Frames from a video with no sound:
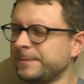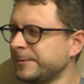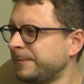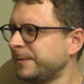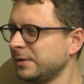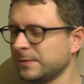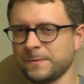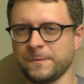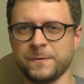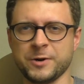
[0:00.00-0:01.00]
you feel
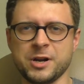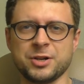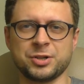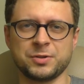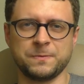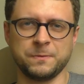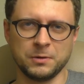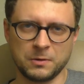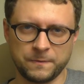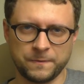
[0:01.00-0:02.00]
fresh,
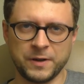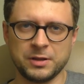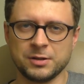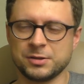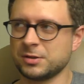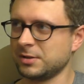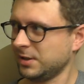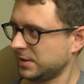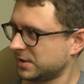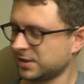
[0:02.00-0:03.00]
full of energy,
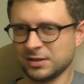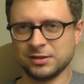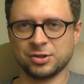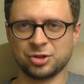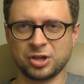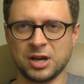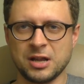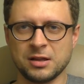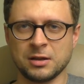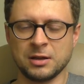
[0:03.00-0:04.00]
the sun is
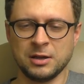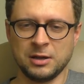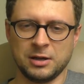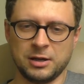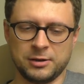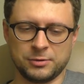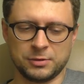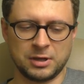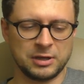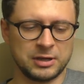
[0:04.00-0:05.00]
shining, and you
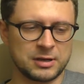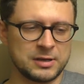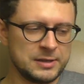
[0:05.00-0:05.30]
are like,